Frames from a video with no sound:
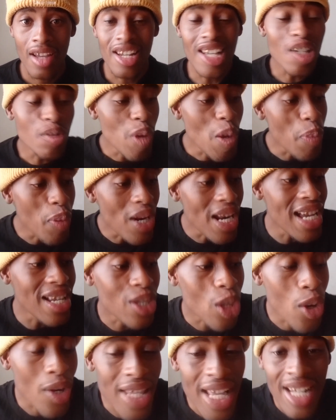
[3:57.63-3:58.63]
These people, I
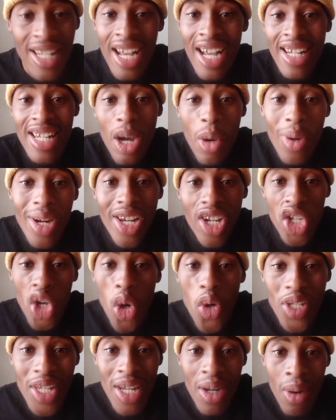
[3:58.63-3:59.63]
thought that they were the
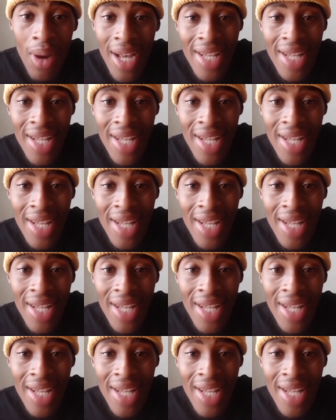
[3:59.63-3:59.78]
chosen